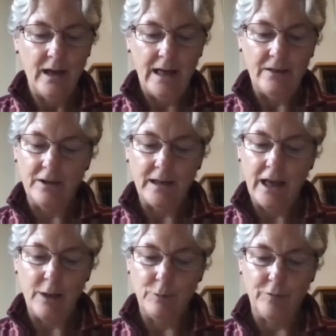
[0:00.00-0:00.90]
In the
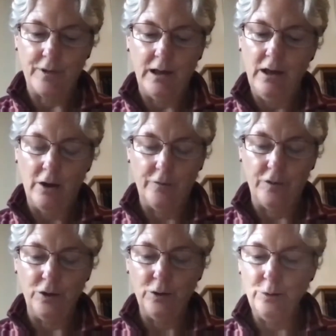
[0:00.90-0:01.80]
name of the love
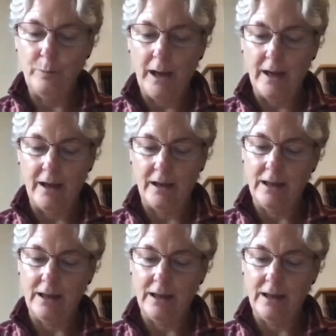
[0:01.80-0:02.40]
you bear